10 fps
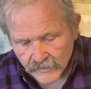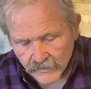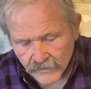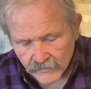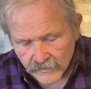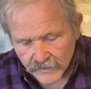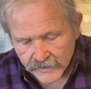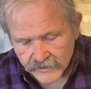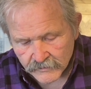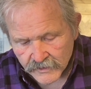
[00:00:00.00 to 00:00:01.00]
don't
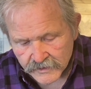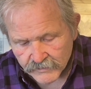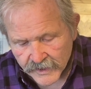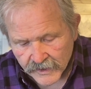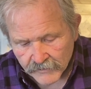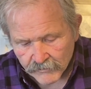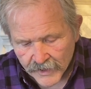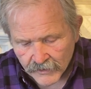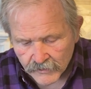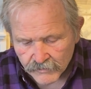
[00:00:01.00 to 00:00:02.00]
need so much baking
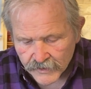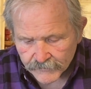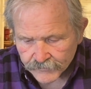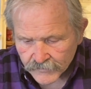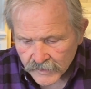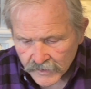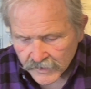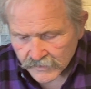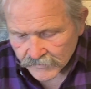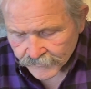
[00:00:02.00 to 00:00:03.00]
powder, but you
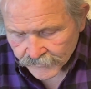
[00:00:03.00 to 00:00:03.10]
need